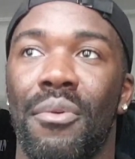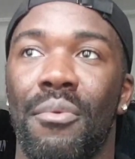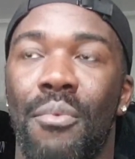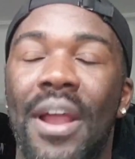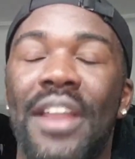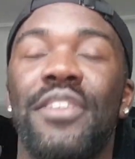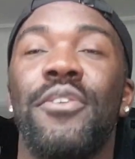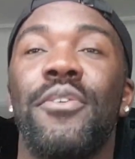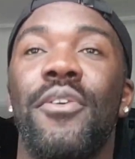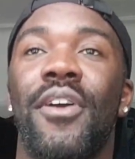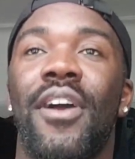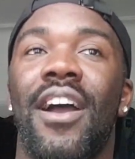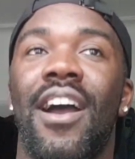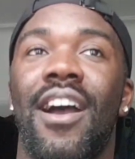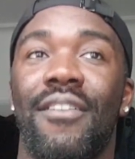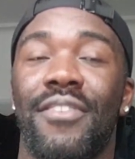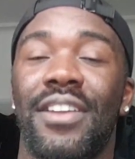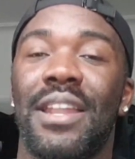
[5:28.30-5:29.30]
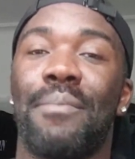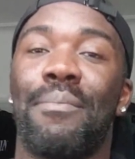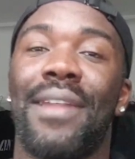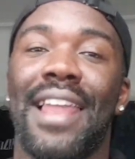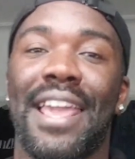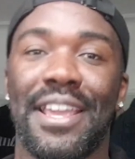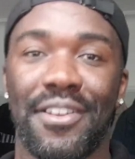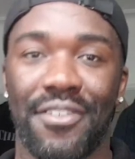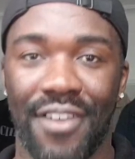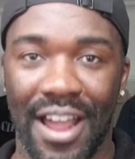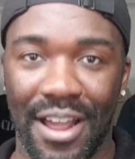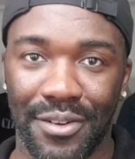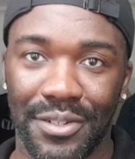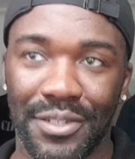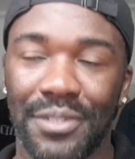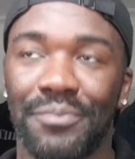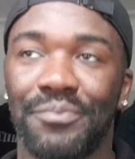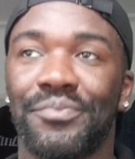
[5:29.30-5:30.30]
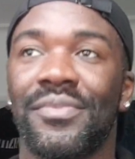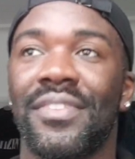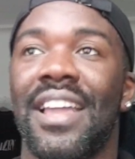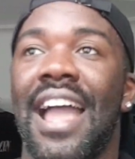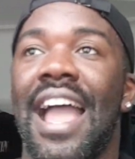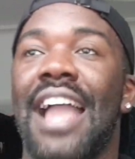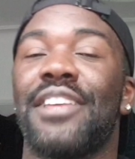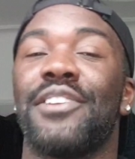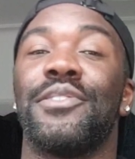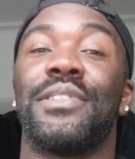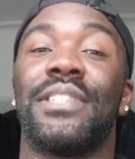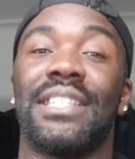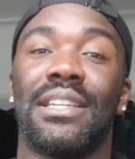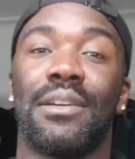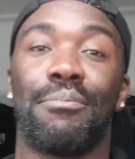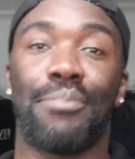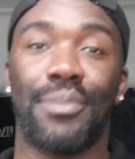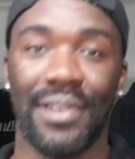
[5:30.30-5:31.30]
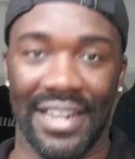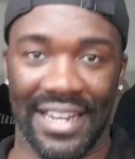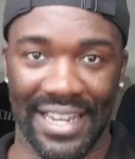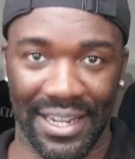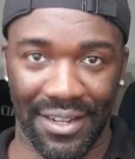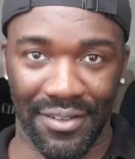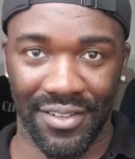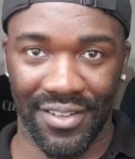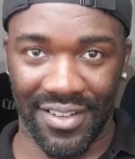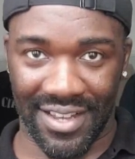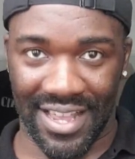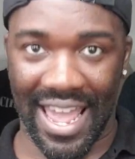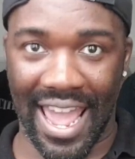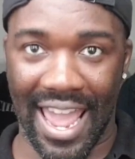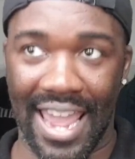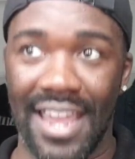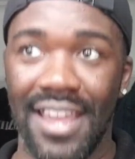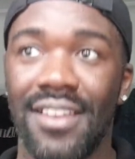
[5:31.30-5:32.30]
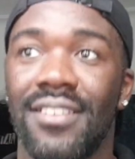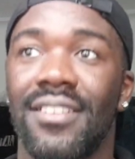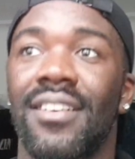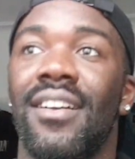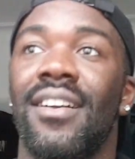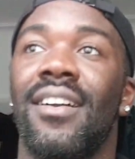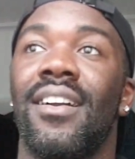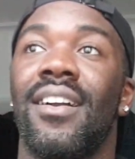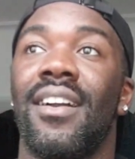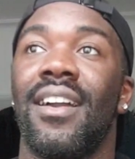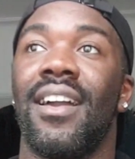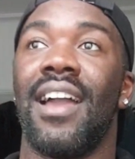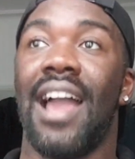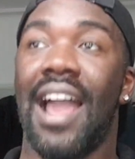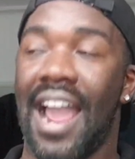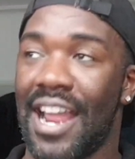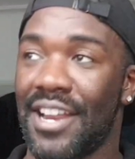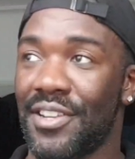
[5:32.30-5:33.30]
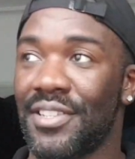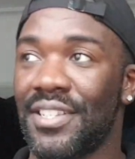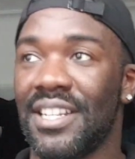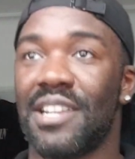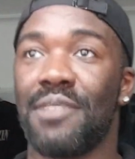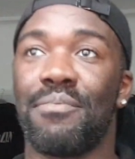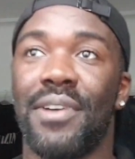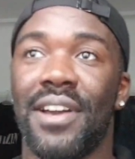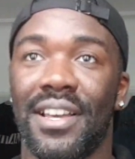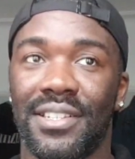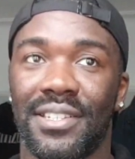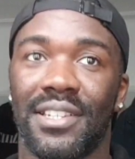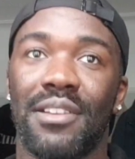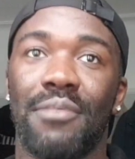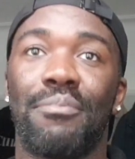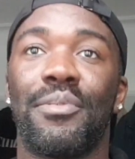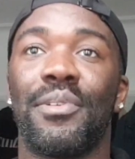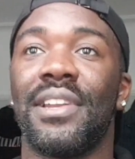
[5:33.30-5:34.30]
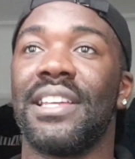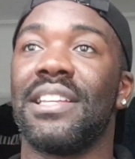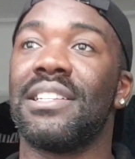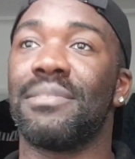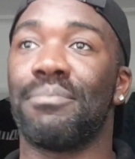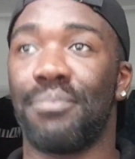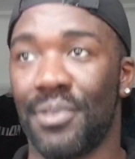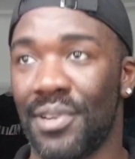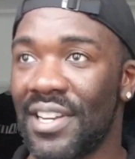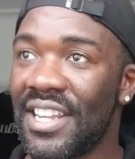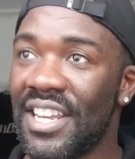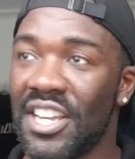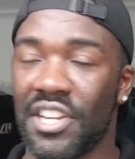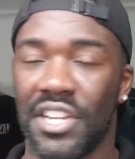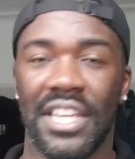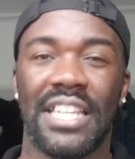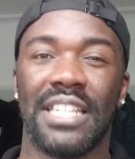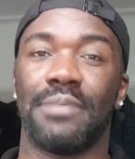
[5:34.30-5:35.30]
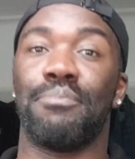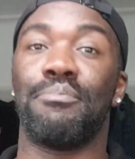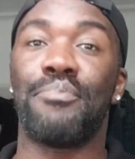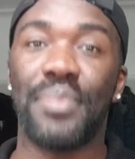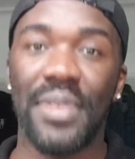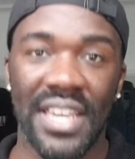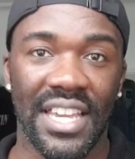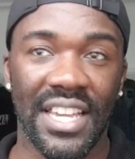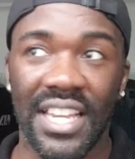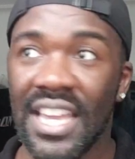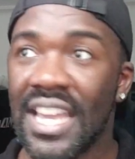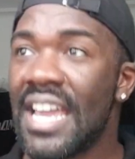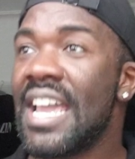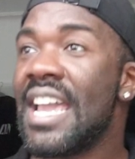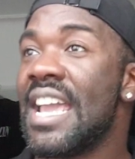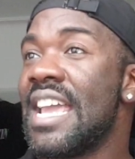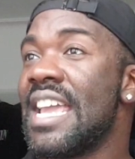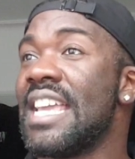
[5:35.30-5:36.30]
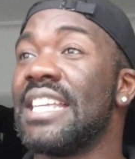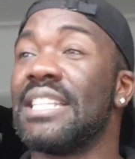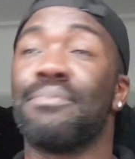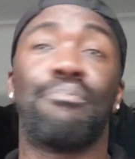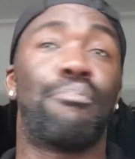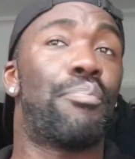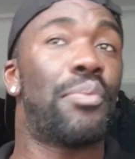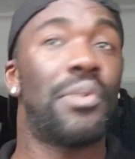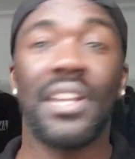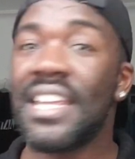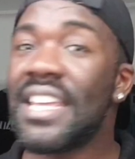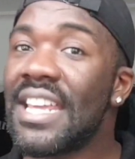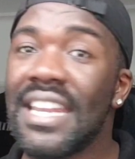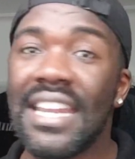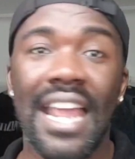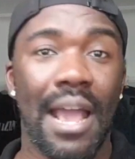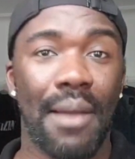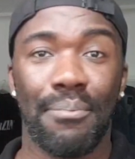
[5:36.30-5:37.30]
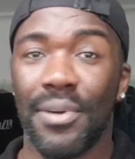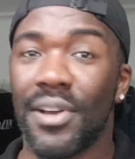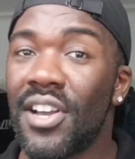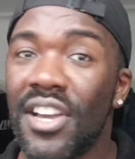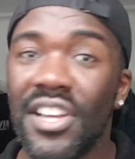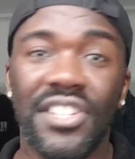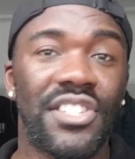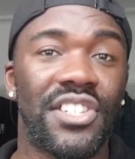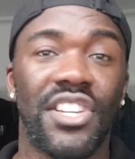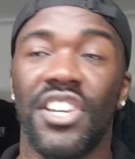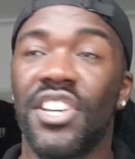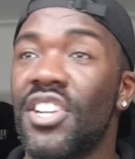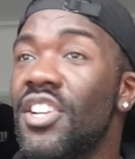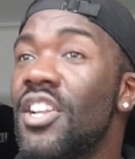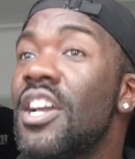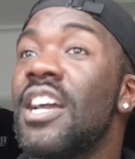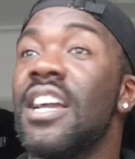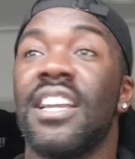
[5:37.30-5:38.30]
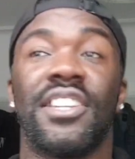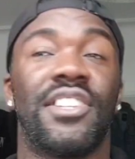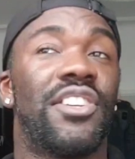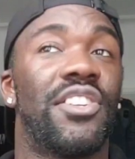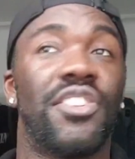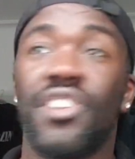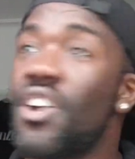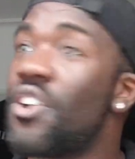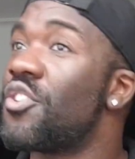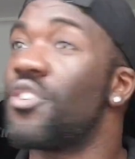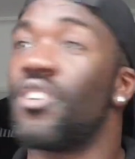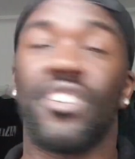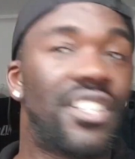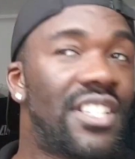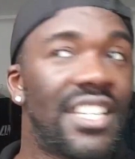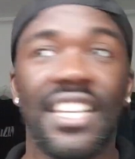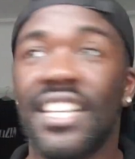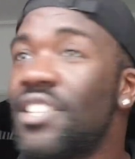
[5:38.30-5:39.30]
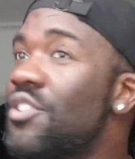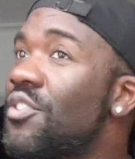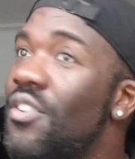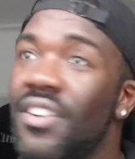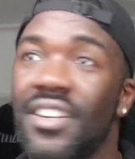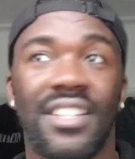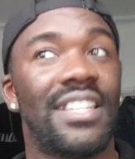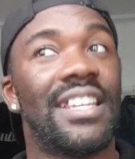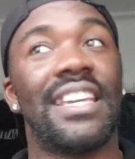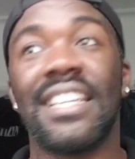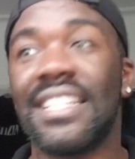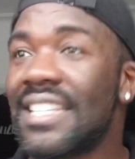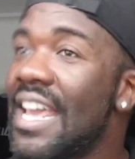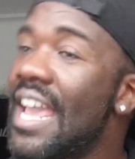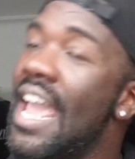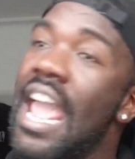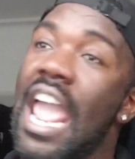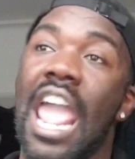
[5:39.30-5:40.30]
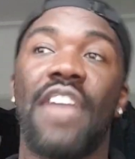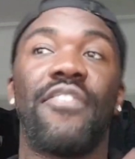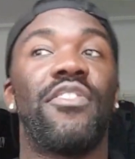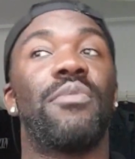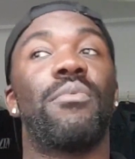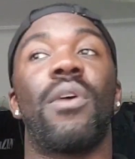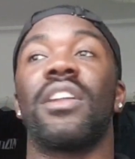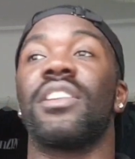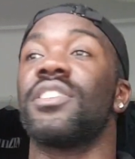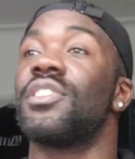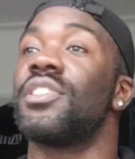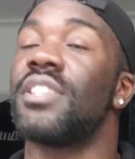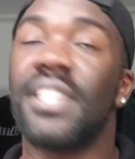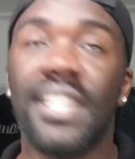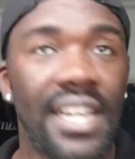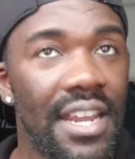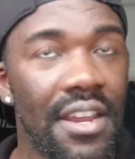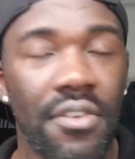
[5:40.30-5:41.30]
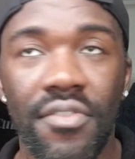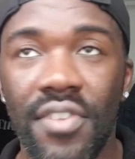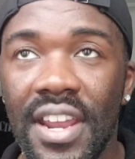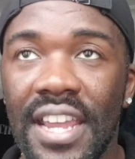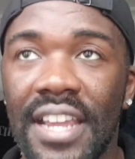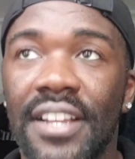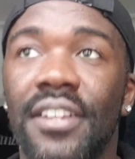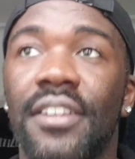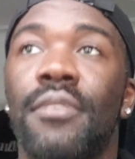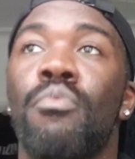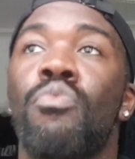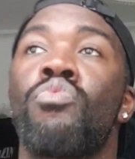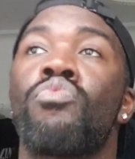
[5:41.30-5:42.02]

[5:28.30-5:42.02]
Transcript: when you are in a playground and you see a bully, okay, and you see the person the bully's bullying, he's big, he's bullying that person, you know, you're this, everyone's cheering.